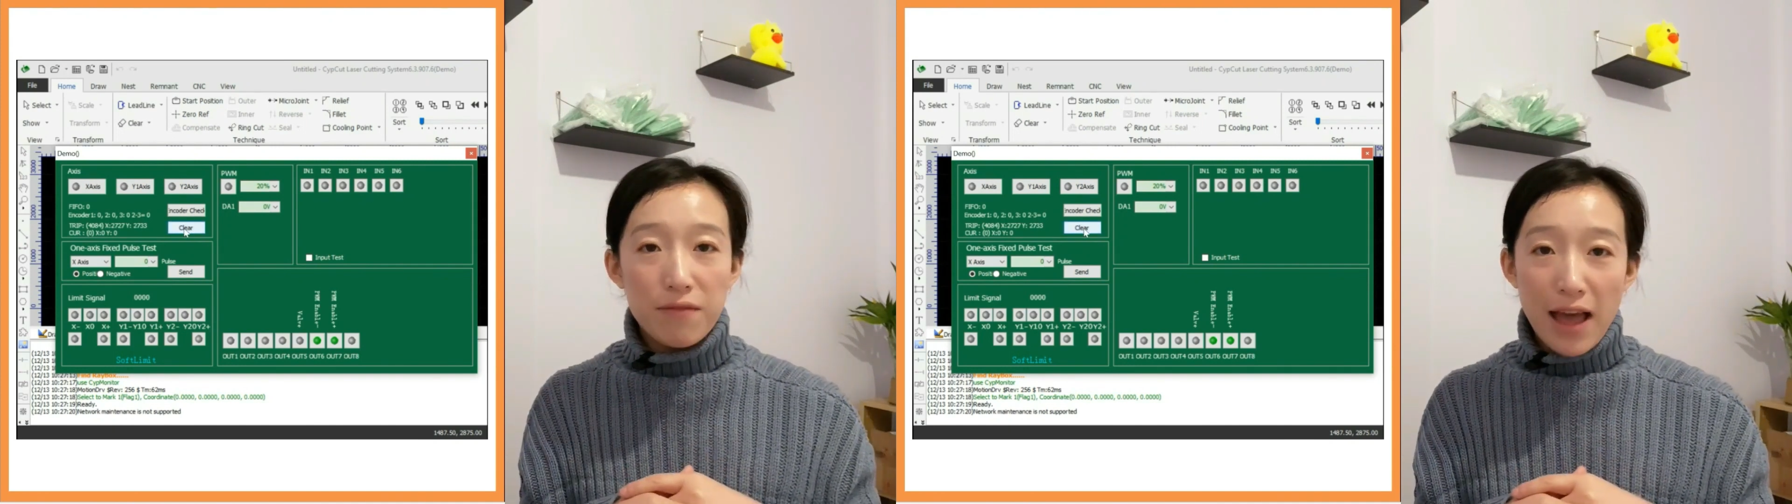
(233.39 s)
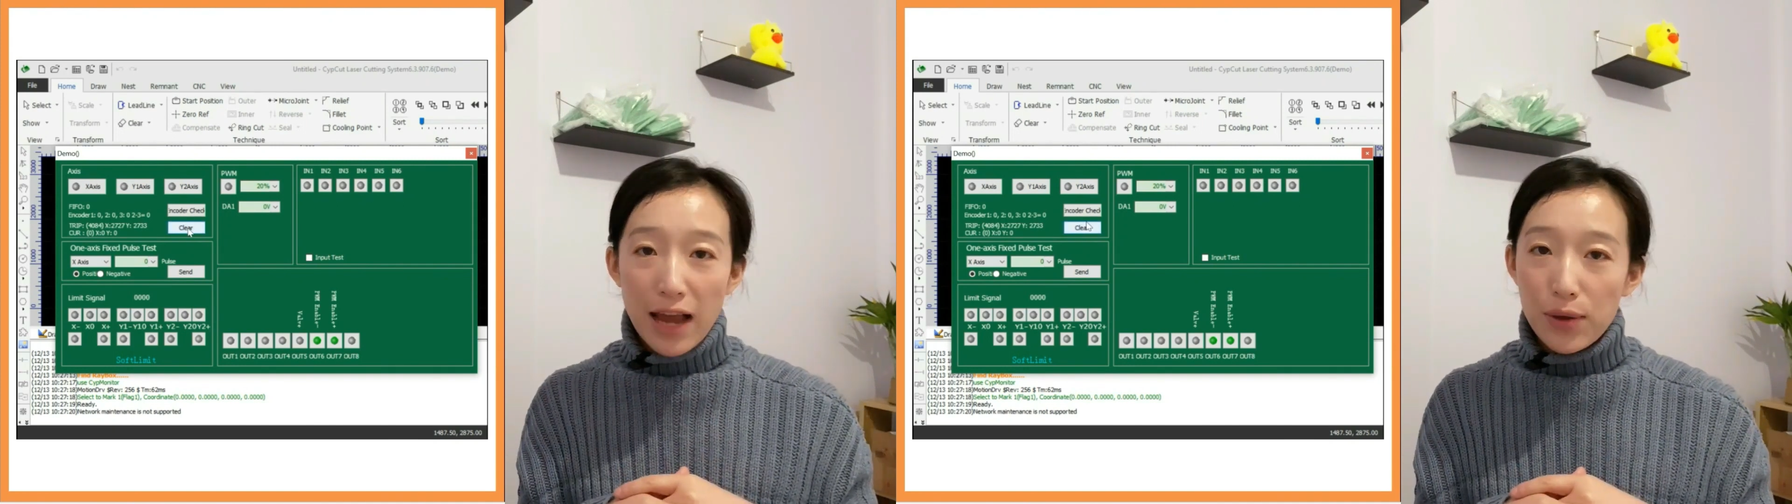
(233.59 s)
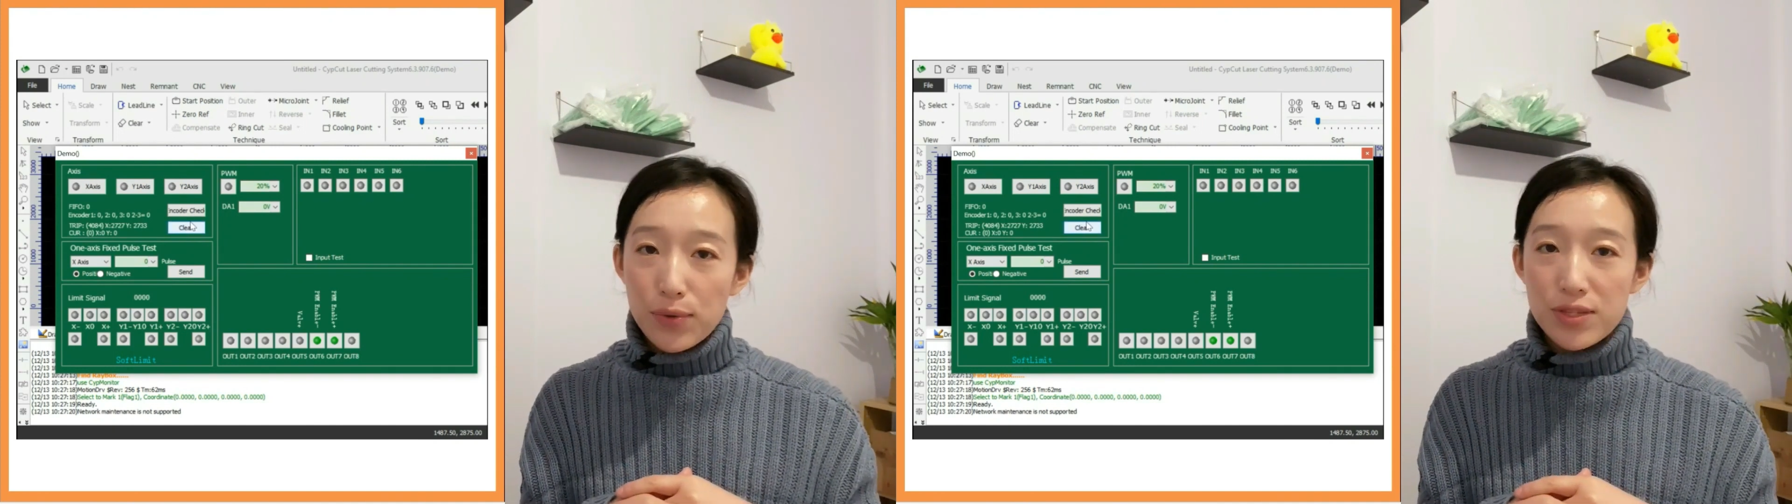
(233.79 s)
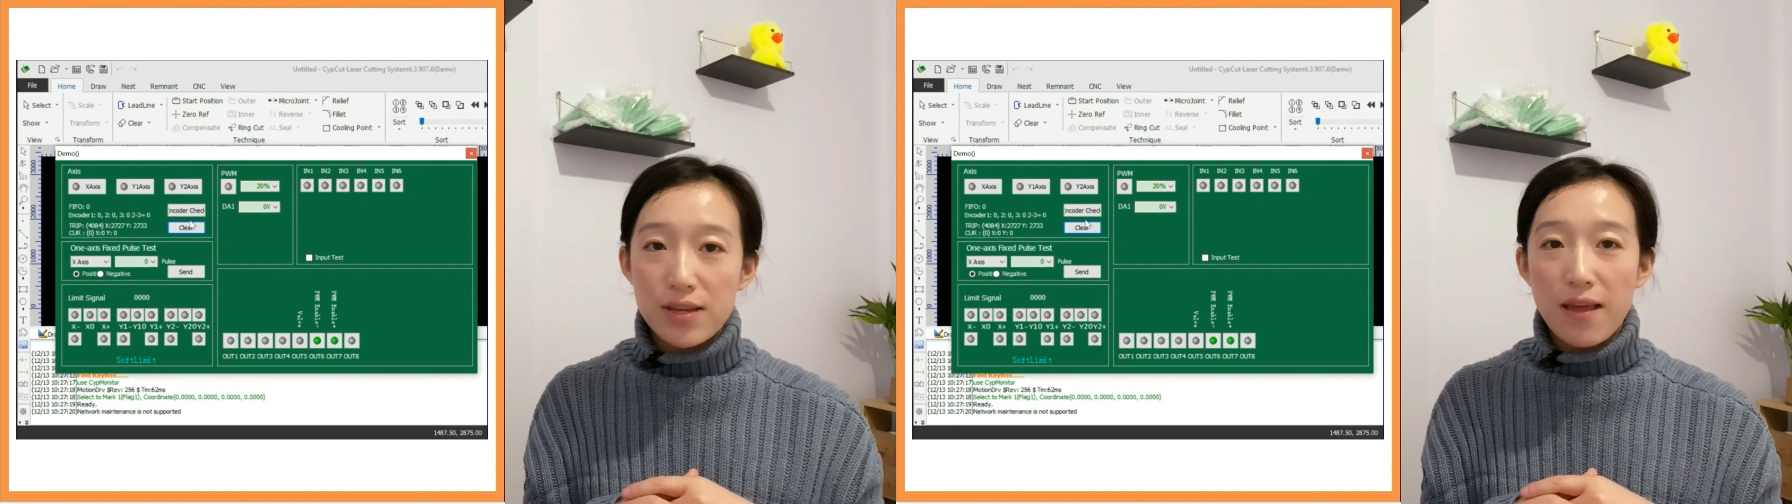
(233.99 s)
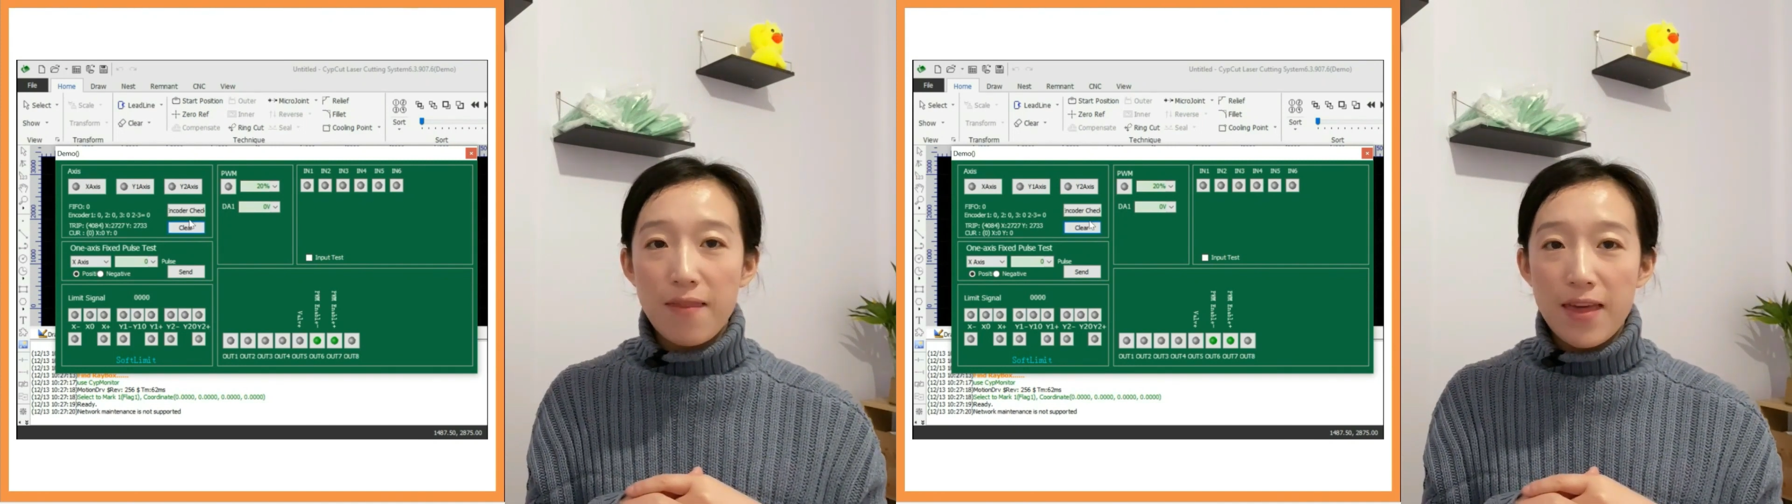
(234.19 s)
values
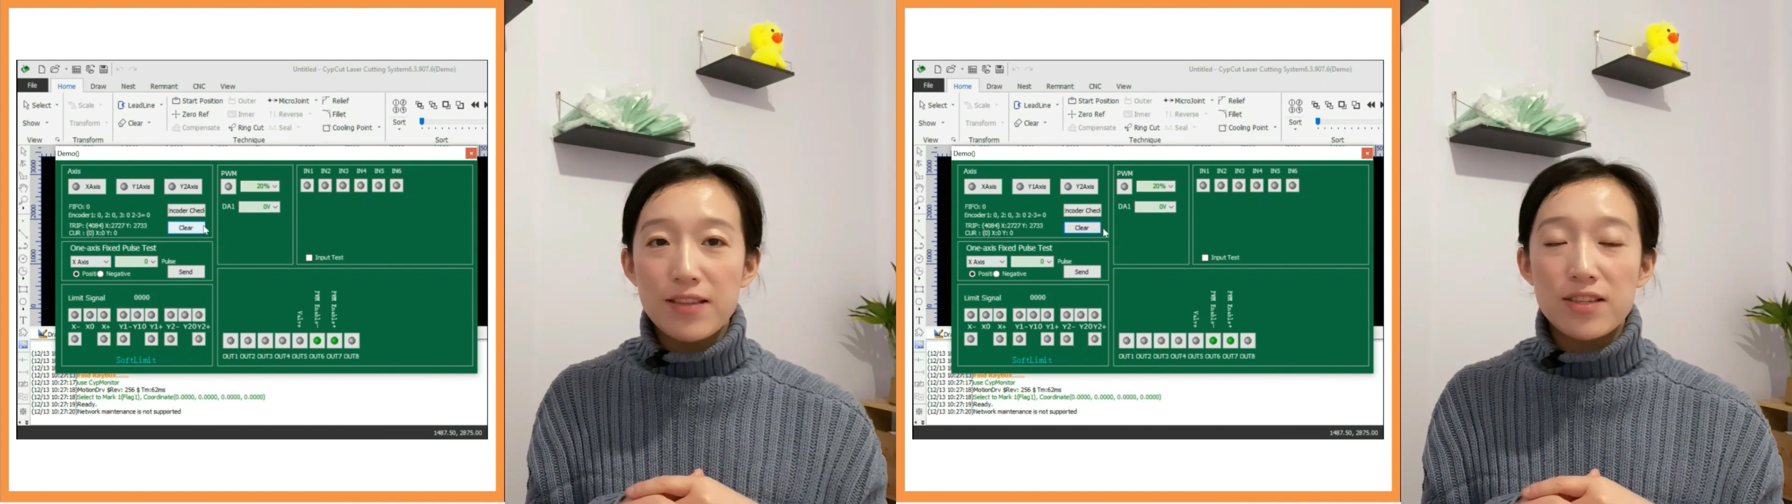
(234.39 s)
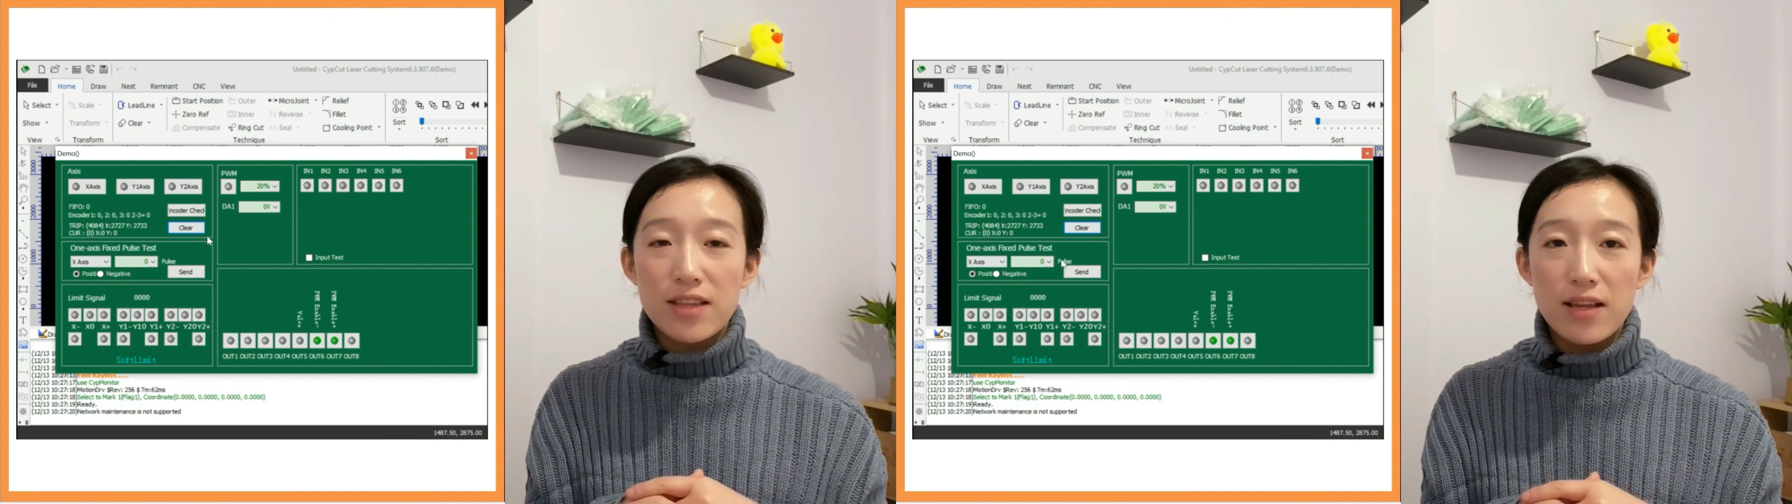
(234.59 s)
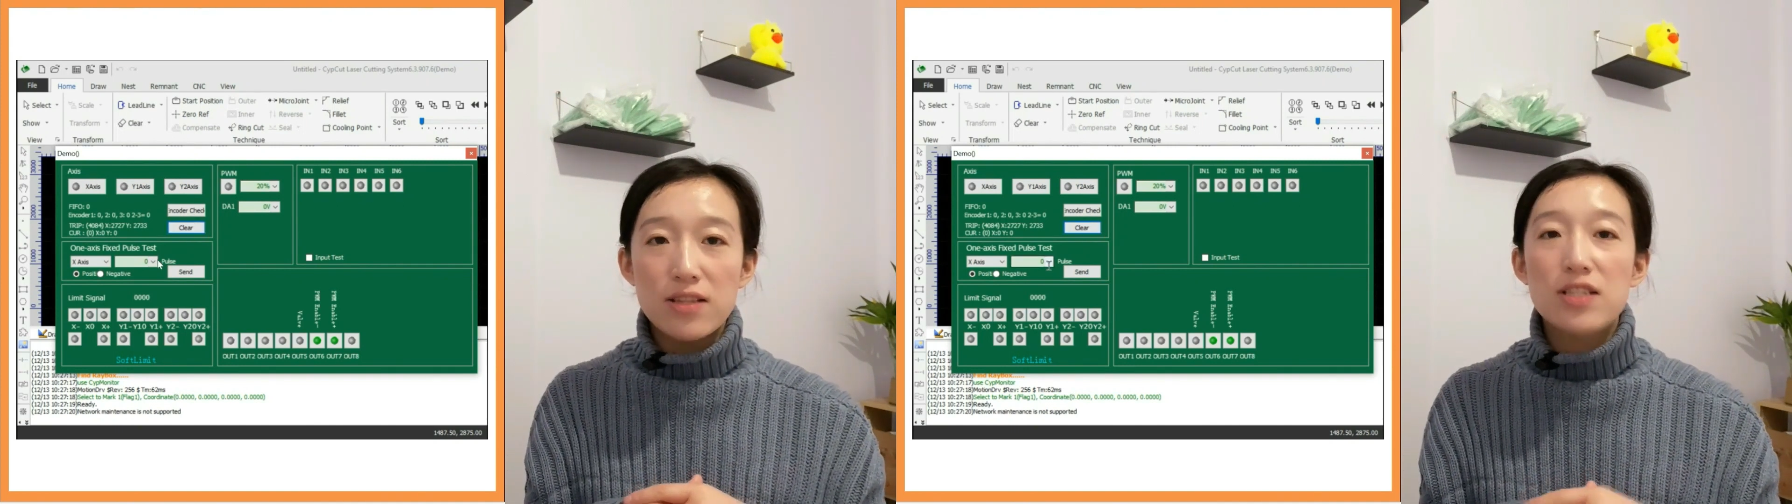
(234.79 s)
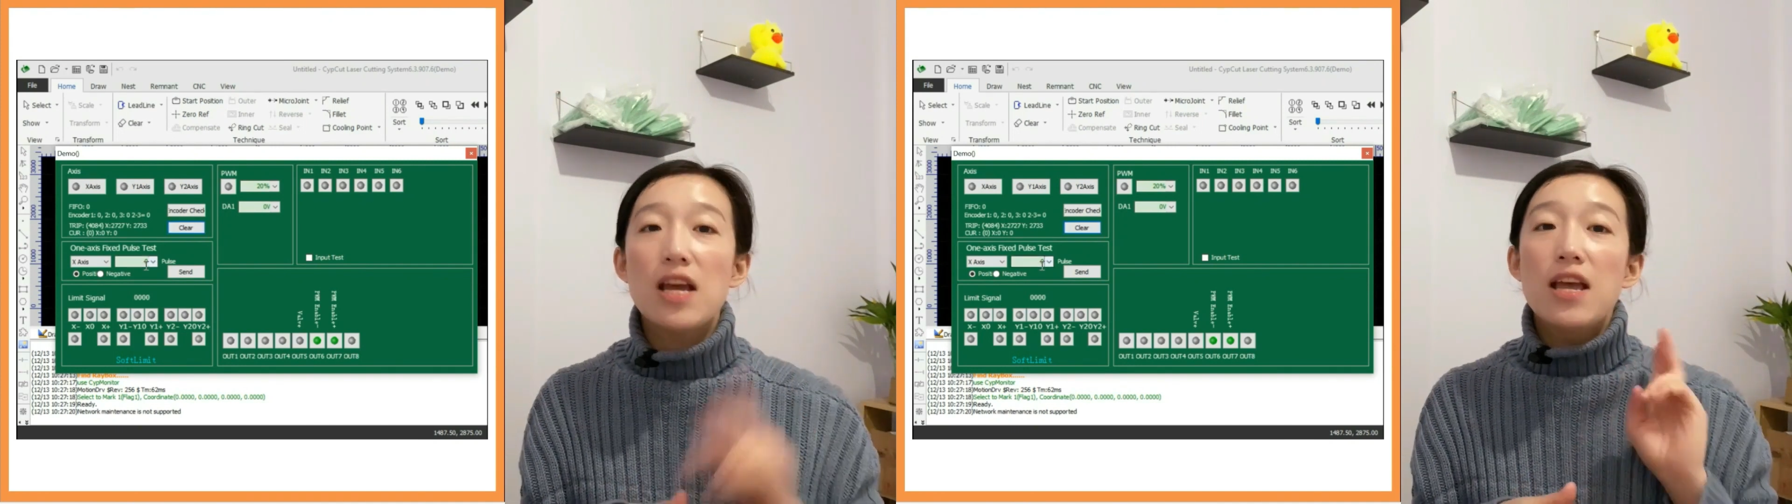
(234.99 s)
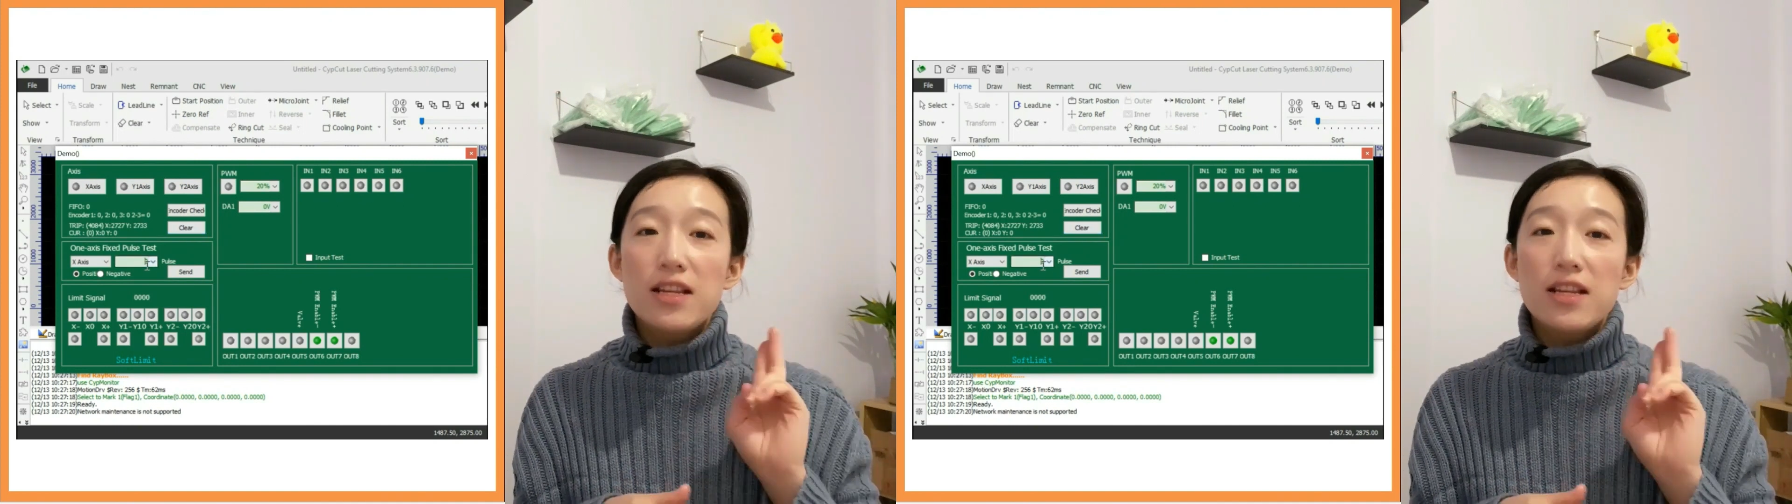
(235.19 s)
and then send